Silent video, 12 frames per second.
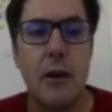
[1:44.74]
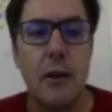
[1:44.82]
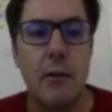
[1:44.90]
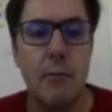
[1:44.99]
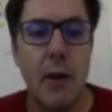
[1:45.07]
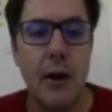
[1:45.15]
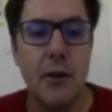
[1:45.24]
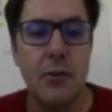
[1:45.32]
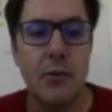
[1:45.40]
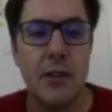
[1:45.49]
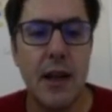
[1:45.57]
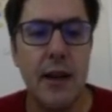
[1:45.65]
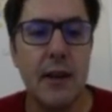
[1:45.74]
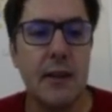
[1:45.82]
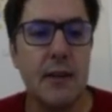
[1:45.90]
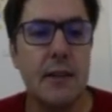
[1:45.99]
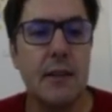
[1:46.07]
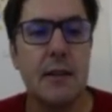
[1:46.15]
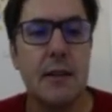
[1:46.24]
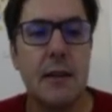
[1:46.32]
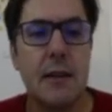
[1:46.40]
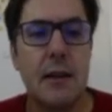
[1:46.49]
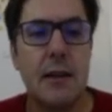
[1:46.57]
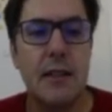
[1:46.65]
marital status,
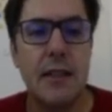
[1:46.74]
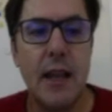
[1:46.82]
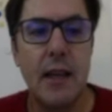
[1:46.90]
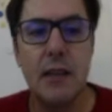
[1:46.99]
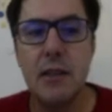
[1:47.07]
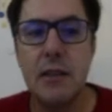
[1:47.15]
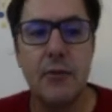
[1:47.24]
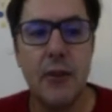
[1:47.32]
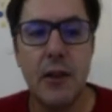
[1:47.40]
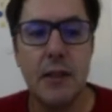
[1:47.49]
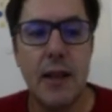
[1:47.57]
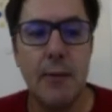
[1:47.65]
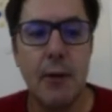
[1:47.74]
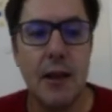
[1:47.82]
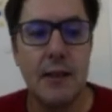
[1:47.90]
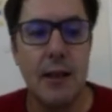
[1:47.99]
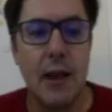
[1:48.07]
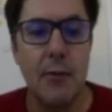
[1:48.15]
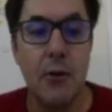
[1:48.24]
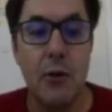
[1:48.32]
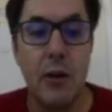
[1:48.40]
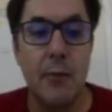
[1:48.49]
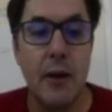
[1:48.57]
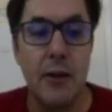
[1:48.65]
sex, first name, last name, and
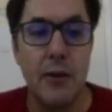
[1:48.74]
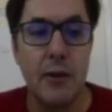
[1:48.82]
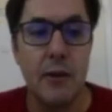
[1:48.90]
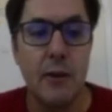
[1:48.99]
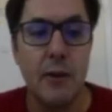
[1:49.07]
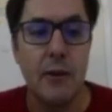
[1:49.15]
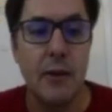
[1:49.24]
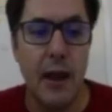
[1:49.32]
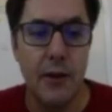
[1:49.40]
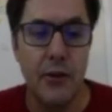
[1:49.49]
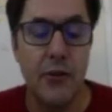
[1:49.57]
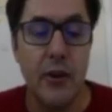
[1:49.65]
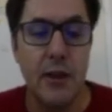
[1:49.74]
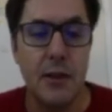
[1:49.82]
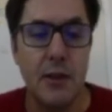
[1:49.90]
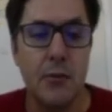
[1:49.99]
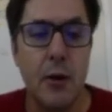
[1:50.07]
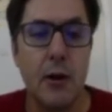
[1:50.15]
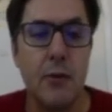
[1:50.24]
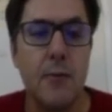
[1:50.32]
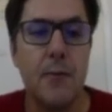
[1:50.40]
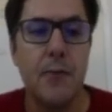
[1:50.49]
occupation, and address as well.